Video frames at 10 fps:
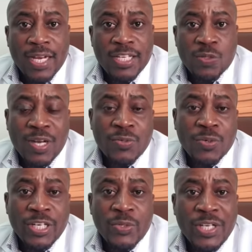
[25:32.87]
It's what we
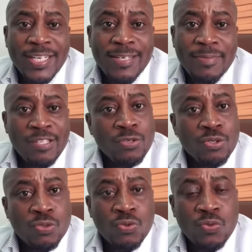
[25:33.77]
were doing in medical
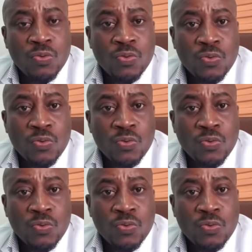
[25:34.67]
school.